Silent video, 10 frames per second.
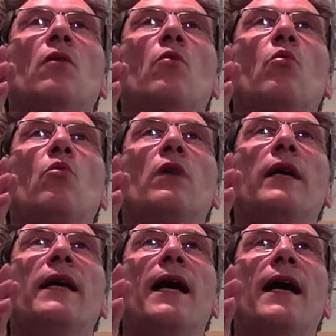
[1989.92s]

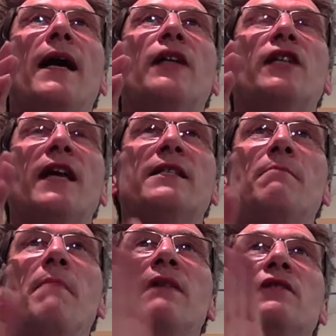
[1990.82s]
It actually has a
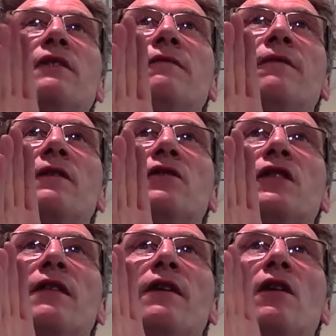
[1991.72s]
mount in front, yeah,
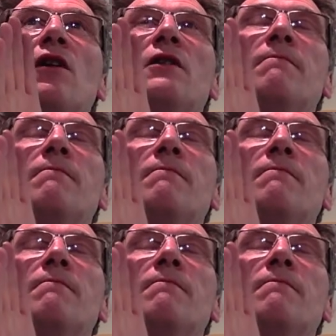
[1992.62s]
so the glass